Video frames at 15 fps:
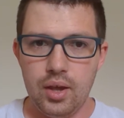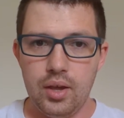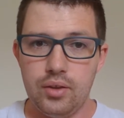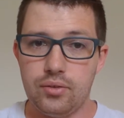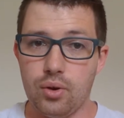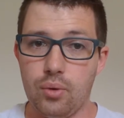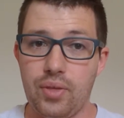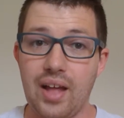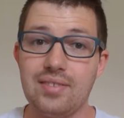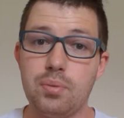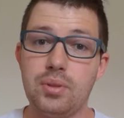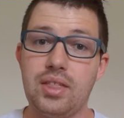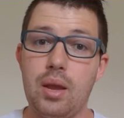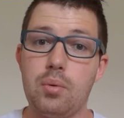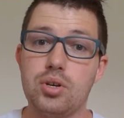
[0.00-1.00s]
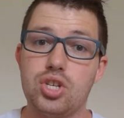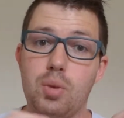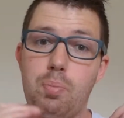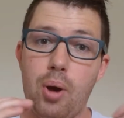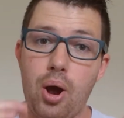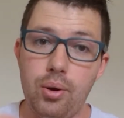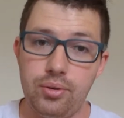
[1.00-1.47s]
So that's what they were
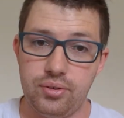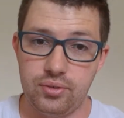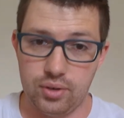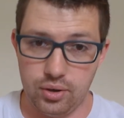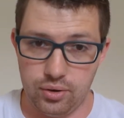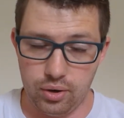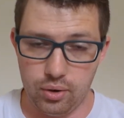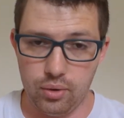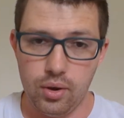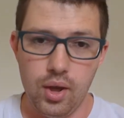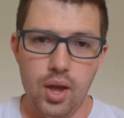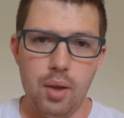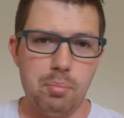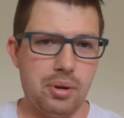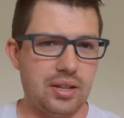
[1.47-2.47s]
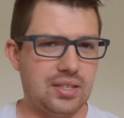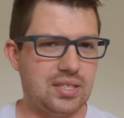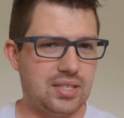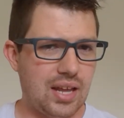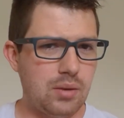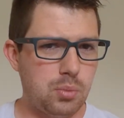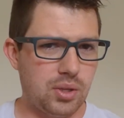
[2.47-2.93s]
supposed to do. But
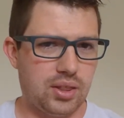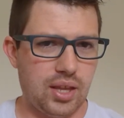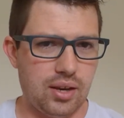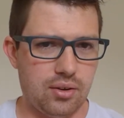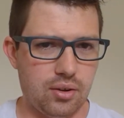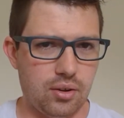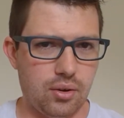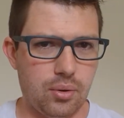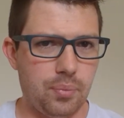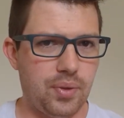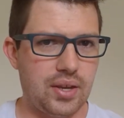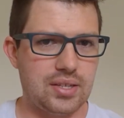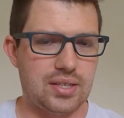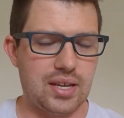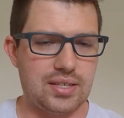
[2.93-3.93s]
instead what they do is they